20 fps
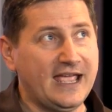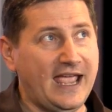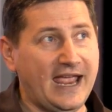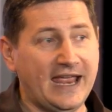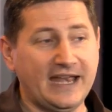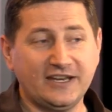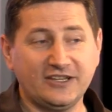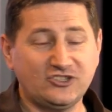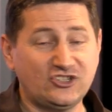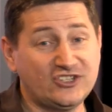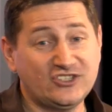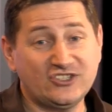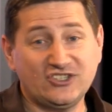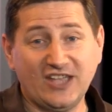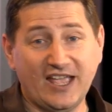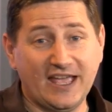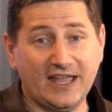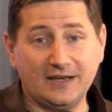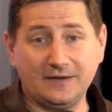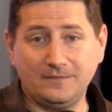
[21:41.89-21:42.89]
and it just
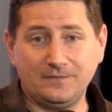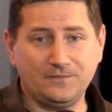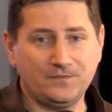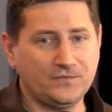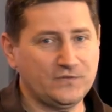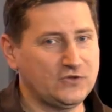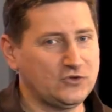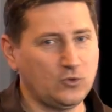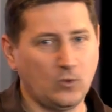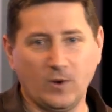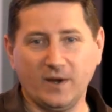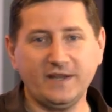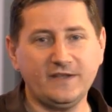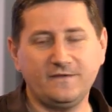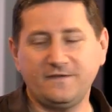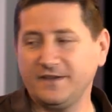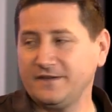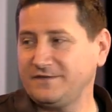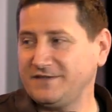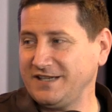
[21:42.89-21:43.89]
said
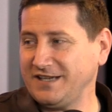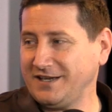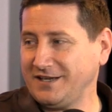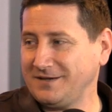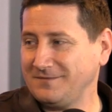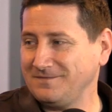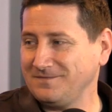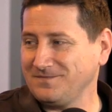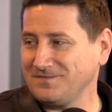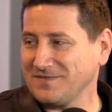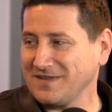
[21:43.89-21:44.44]
2015.